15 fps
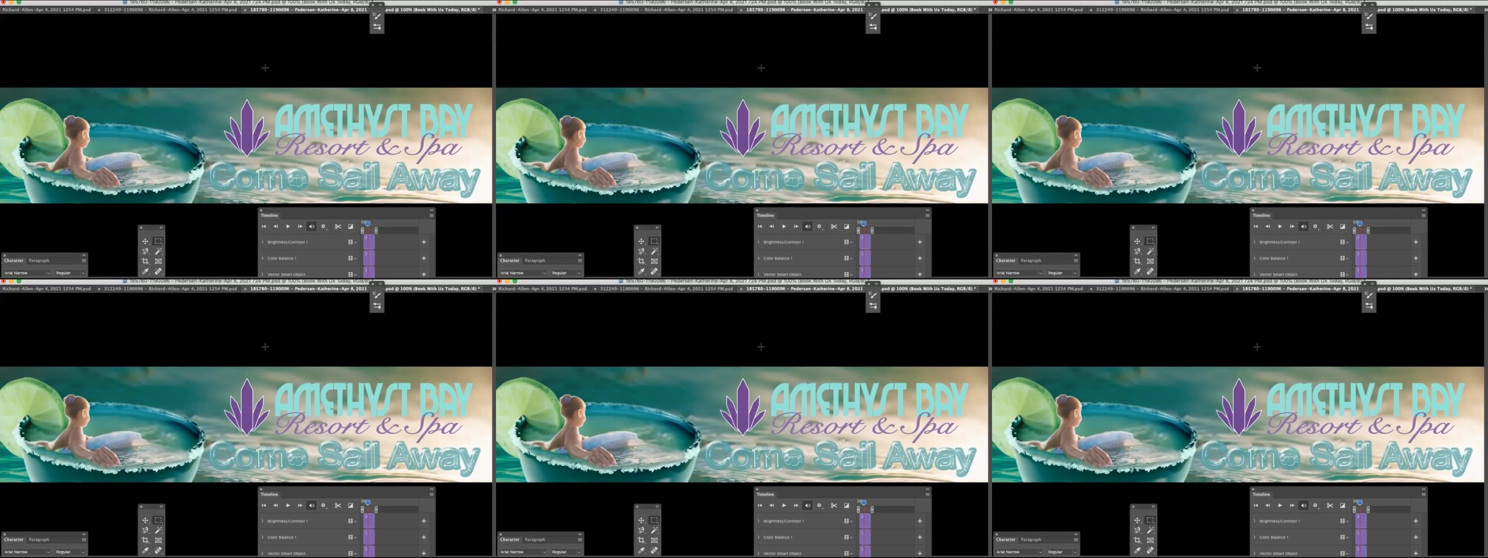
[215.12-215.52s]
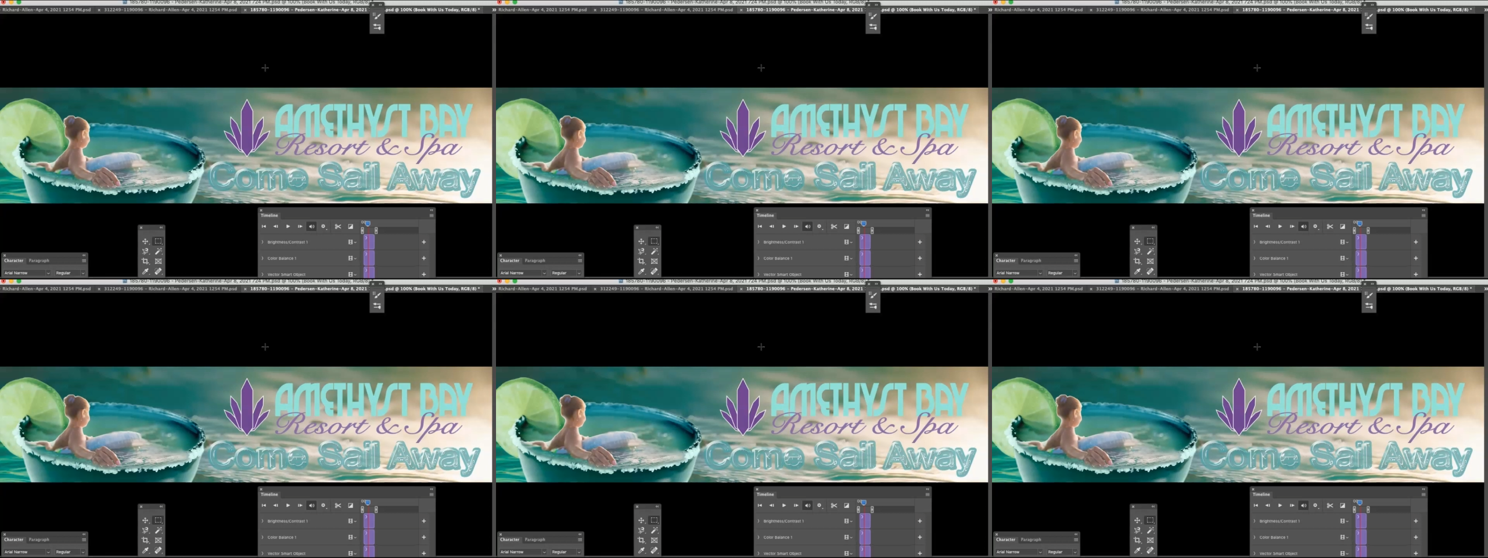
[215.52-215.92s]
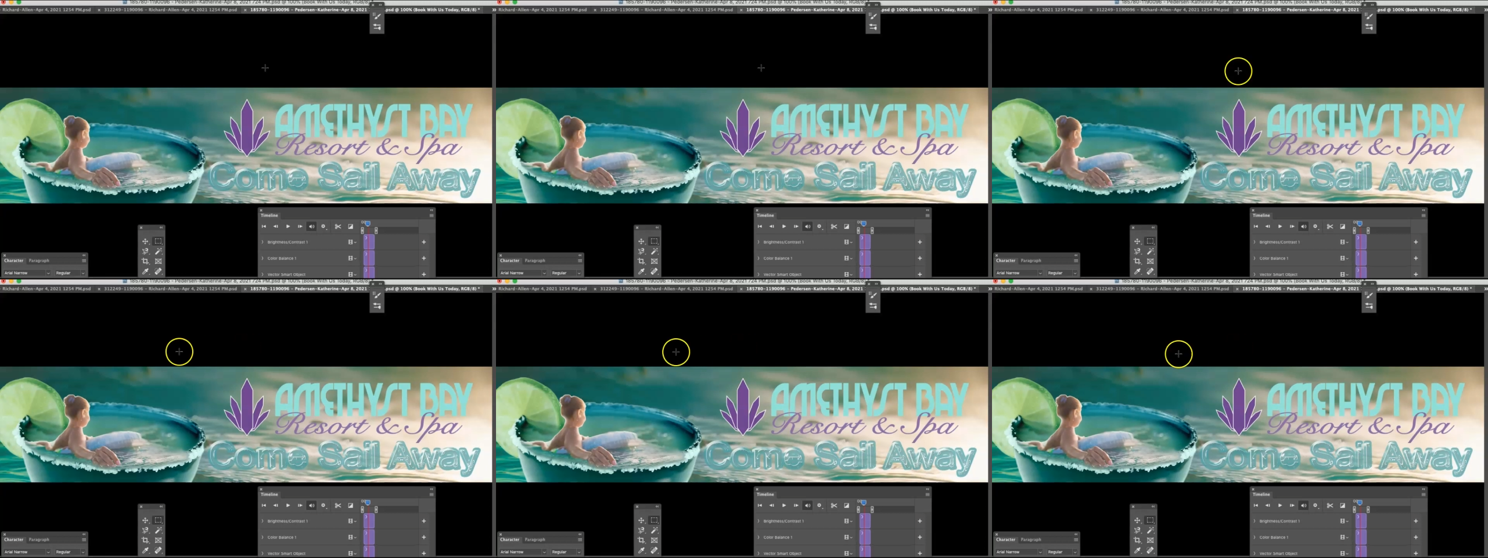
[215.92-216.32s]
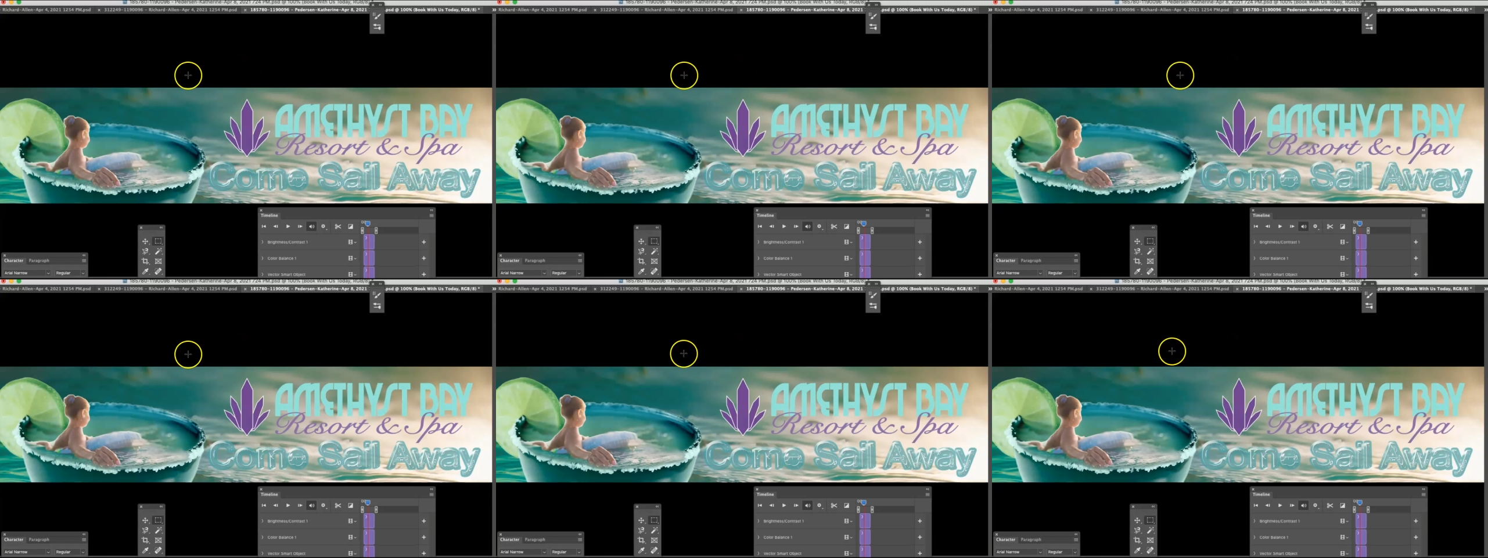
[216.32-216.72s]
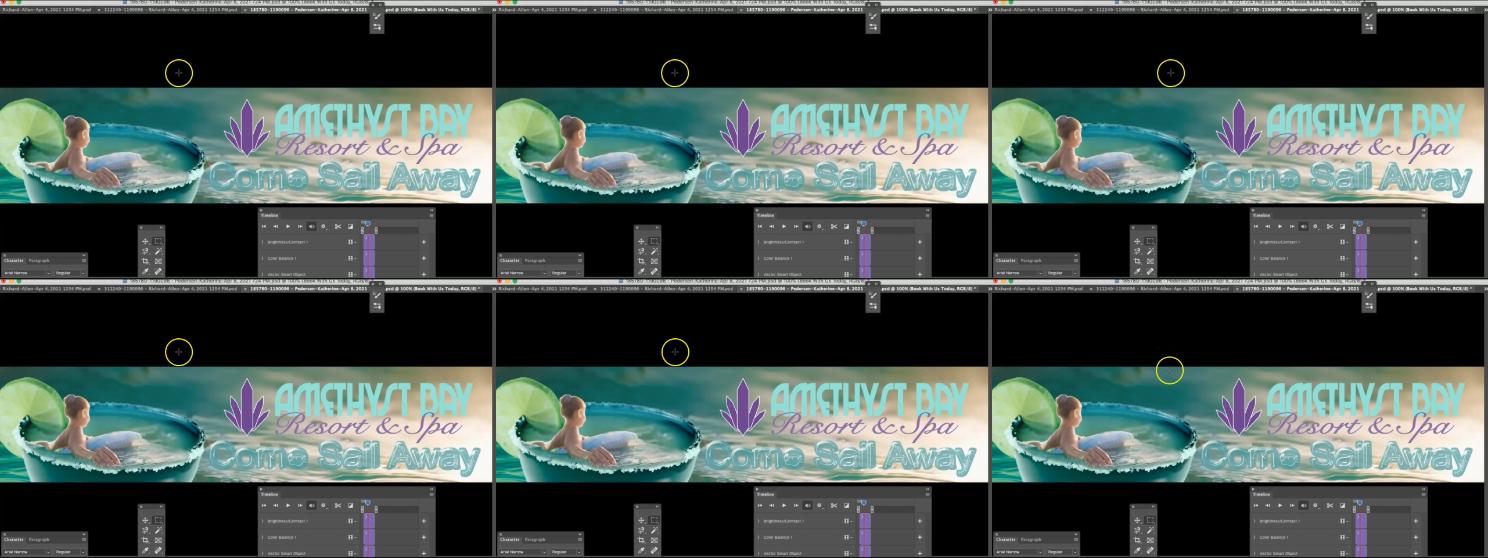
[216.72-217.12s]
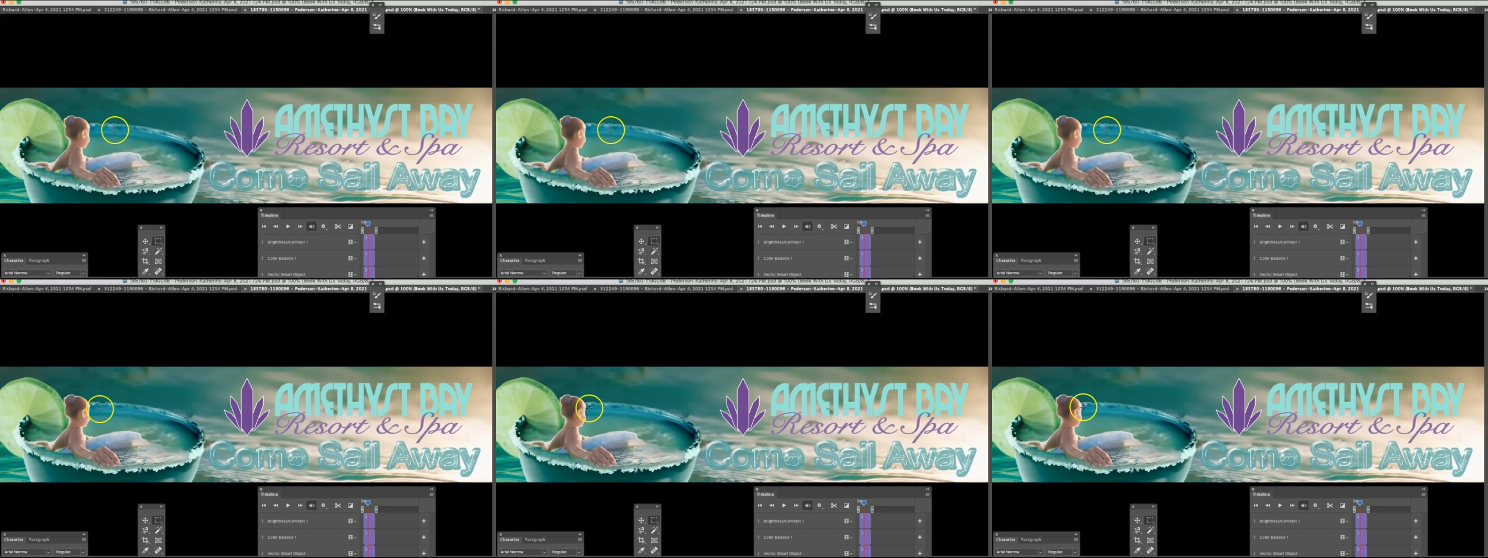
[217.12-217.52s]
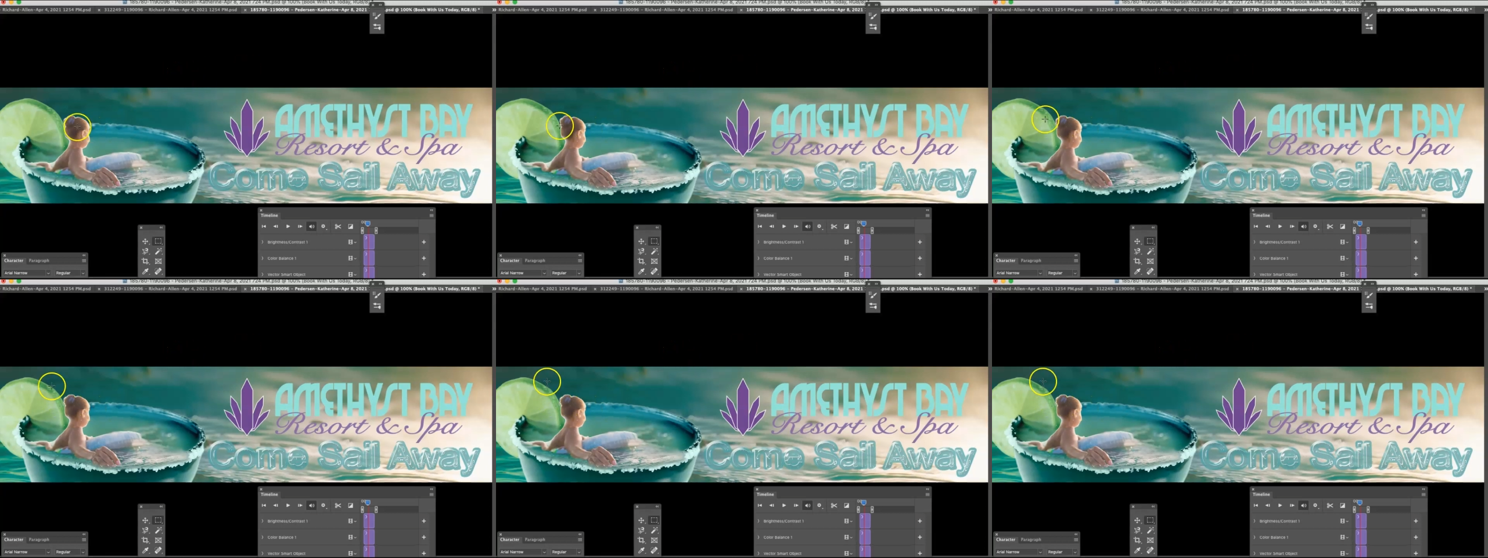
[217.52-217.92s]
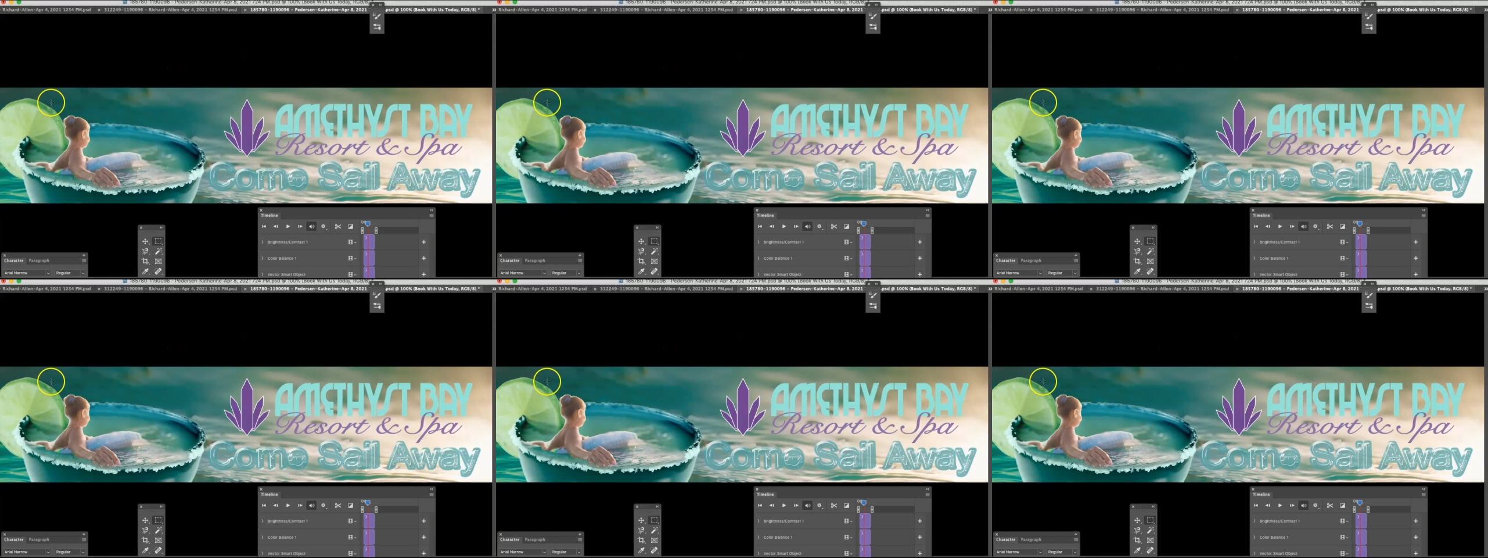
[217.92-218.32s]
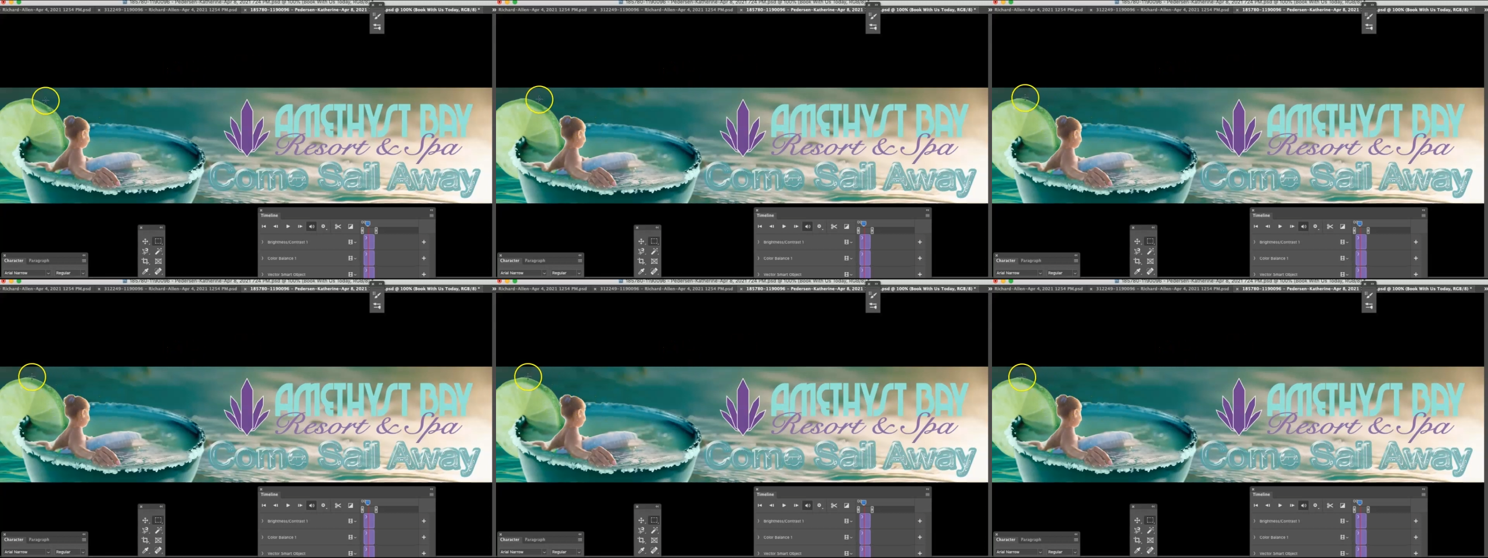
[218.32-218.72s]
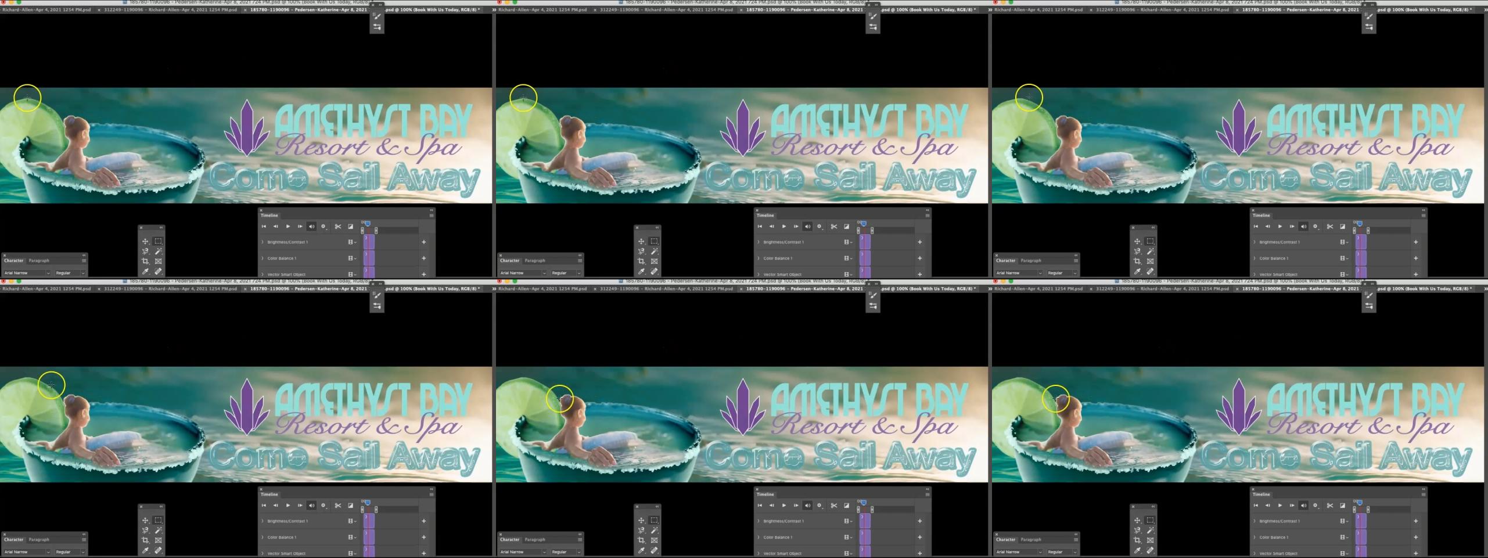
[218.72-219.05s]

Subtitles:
[unreadable: no face in view]